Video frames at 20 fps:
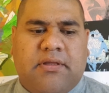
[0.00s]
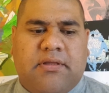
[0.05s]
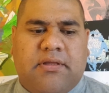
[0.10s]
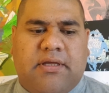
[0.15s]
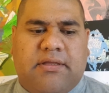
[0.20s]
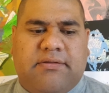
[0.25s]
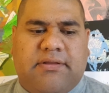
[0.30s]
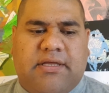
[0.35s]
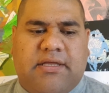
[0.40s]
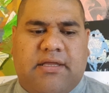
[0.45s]

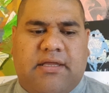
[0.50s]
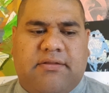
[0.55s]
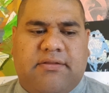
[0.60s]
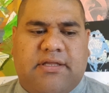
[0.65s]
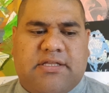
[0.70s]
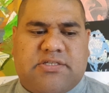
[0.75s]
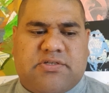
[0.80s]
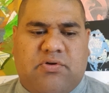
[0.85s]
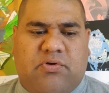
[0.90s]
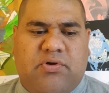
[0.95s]

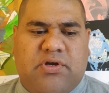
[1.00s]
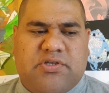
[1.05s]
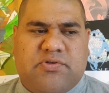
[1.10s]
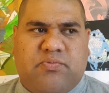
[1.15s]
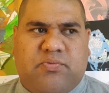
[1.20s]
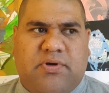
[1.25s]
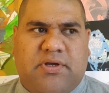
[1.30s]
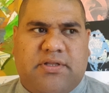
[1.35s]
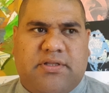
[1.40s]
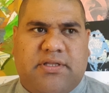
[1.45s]
that's always
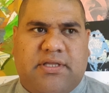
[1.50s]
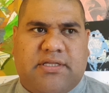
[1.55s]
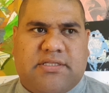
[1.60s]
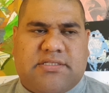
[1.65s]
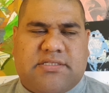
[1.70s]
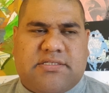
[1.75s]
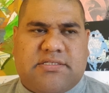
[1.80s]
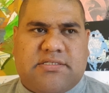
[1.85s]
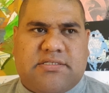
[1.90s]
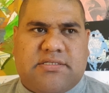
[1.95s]
one
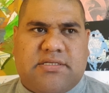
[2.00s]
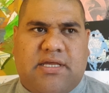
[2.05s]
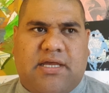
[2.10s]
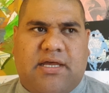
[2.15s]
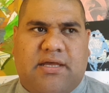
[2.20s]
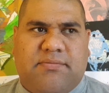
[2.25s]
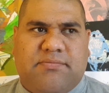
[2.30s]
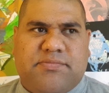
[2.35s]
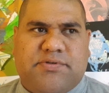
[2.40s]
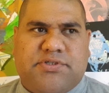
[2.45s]
that's
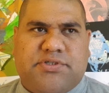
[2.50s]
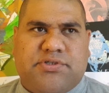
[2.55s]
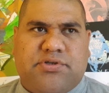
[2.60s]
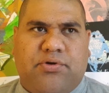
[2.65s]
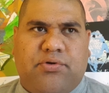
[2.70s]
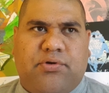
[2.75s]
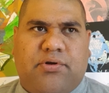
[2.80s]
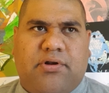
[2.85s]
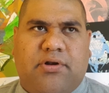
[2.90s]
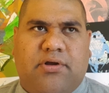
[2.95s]

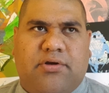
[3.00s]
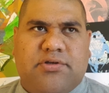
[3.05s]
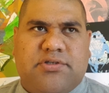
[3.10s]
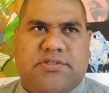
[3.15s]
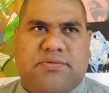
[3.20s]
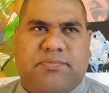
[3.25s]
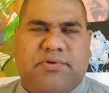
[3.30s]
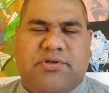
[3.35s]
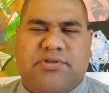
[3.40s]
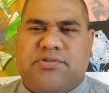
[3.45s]
so close,
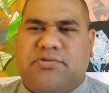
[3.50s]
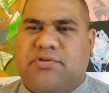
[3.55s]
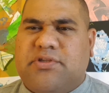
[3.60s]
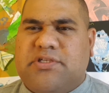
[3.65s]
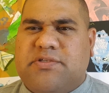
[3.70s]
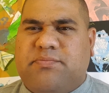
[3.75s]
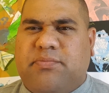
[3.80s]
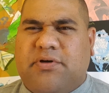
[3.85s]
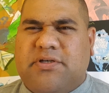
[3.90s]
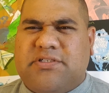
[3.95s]
and because all
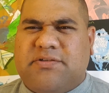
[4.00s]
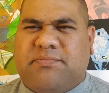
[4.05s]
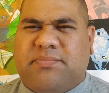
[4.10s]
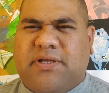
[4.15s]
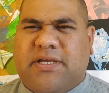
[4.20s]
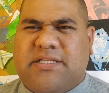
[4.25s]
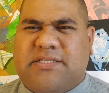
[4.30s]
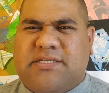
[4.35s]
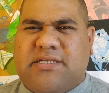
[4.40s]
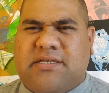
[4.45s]
these boys have
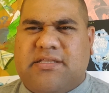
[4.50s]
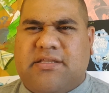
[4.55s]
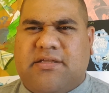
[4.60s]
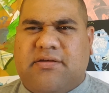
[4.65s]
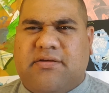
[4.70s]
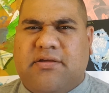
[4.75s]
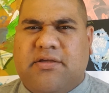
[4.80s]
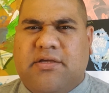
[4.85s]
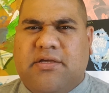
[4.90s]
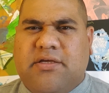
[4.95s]
played
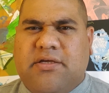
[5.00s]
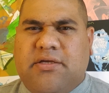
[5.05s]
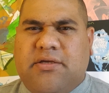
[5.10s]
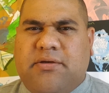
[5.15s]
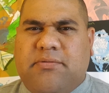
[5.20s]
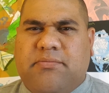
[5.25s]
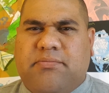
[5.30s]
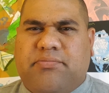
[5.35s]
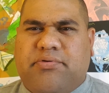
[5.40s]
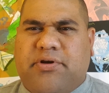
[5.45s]
together
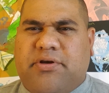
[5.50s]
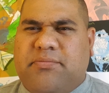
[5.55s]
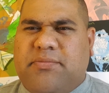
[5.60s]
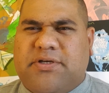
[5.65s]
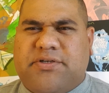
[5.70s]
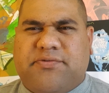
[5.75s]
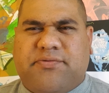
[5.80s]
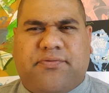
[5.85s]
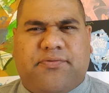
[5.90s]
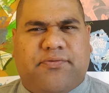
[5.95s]
pretty
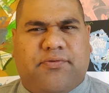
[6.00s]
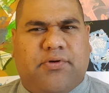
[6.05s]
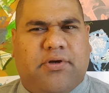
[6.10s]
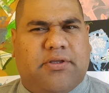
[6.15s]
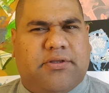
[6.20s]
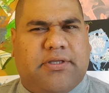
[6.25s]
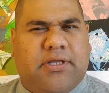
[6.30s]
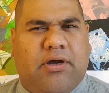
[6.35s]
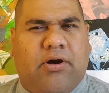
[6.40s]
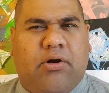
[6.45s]
much
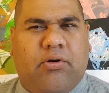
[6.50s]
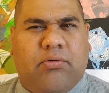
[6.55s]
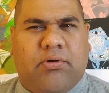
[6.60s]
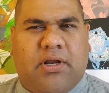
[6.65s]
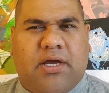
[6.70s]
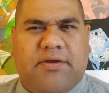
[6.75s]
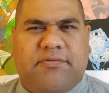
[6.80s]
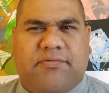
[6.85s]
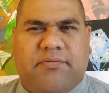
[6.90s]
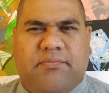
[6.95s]
throughout their whole
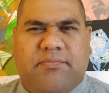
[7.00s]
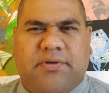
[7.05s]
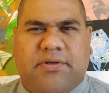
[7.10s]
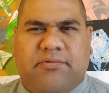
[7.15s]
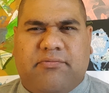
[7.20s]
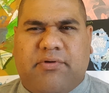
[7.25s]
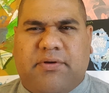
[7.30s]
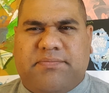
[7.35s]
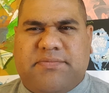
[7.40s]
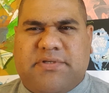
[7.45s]
life and been in rep